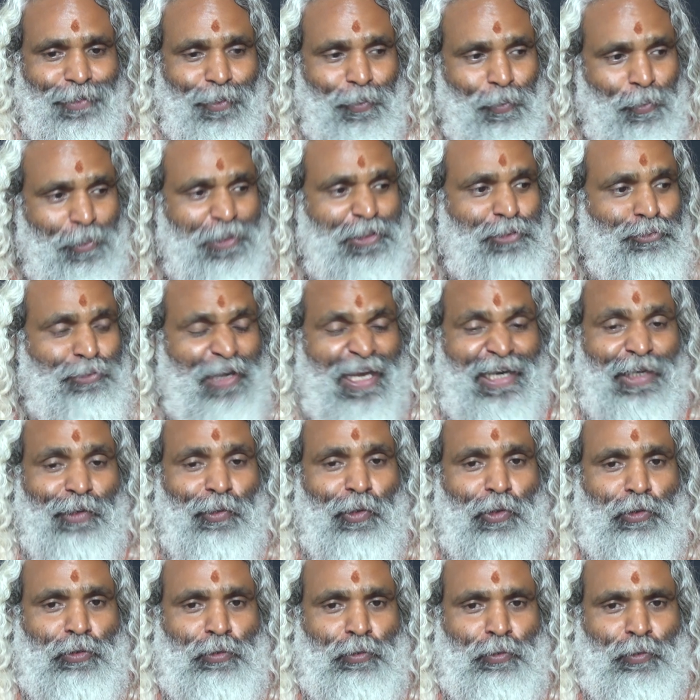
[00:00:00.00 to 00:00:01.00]
Which one you
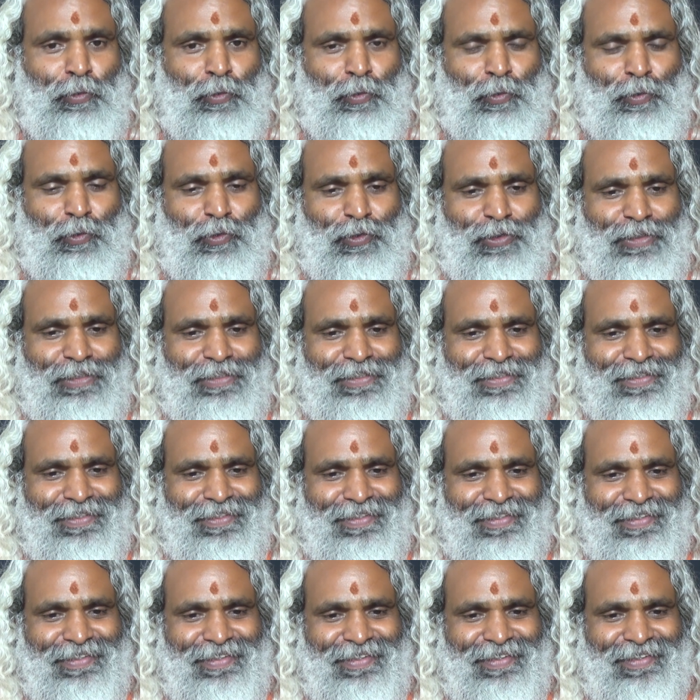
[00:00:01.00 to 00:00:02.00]
will choose?
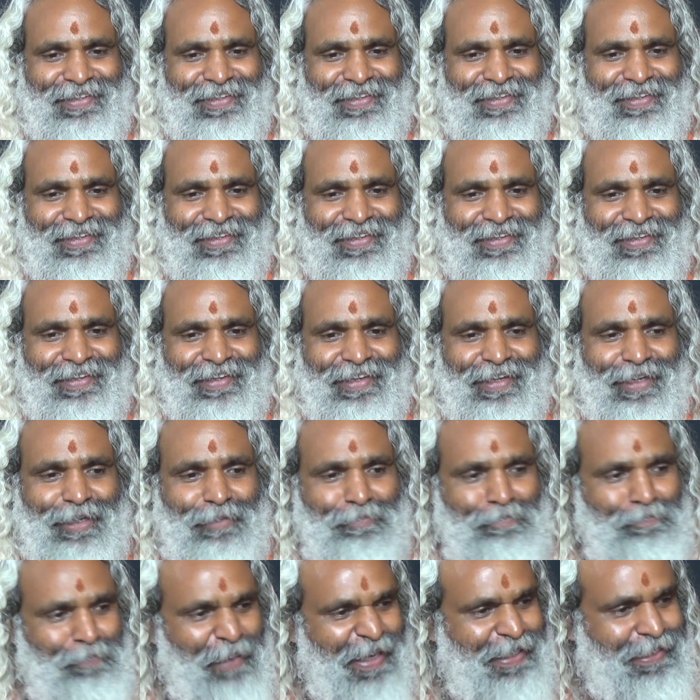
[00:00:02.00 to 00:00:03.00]

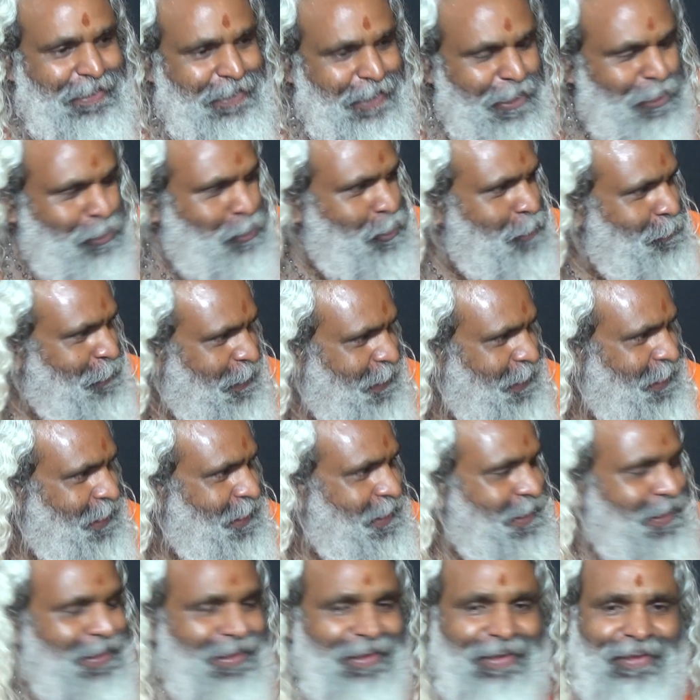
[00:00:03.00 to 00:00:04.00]
Better to
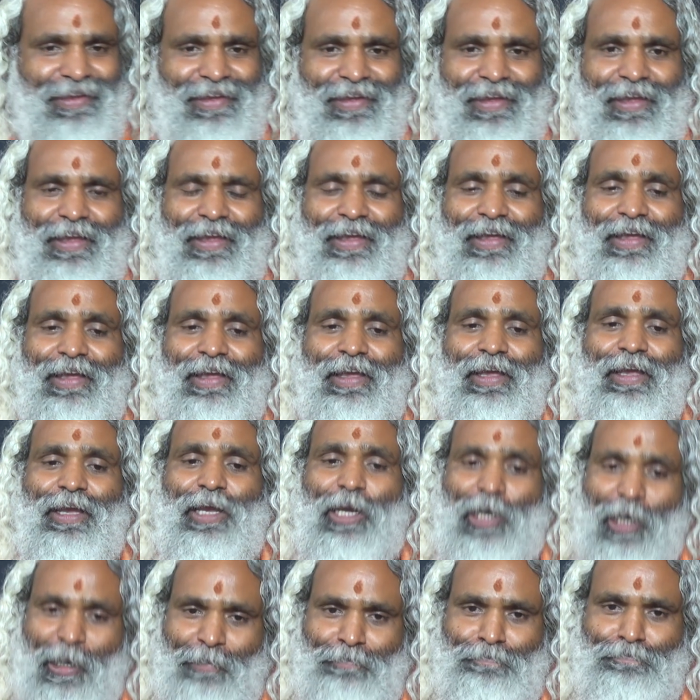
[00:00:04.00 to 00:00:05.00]
be
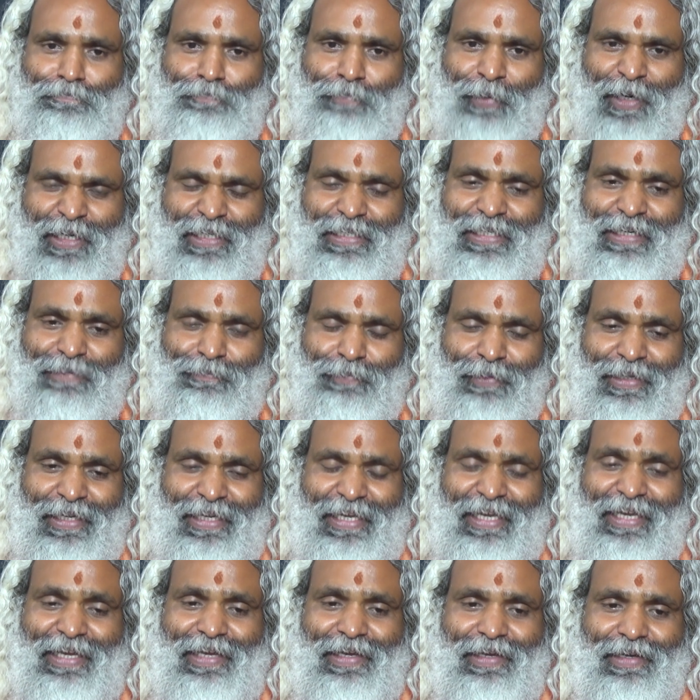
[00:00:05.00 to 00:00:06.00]

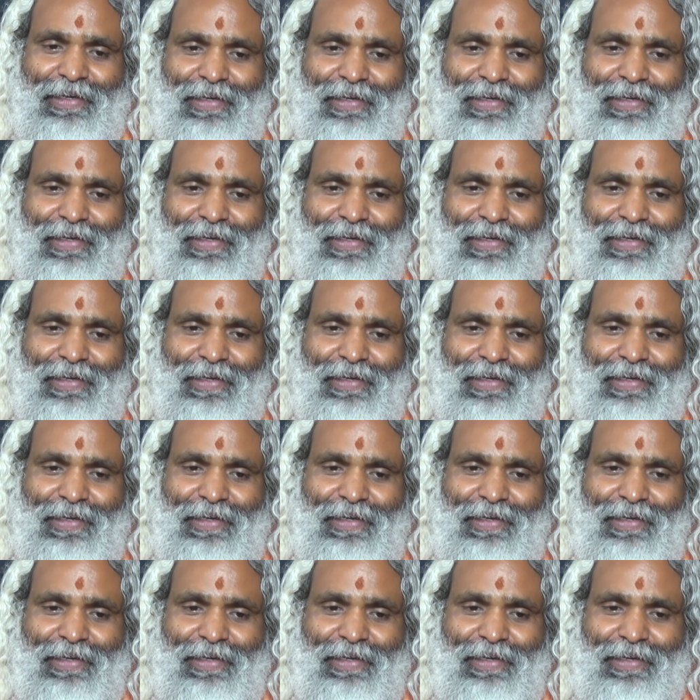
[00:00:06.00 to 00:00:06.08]
uncomfortably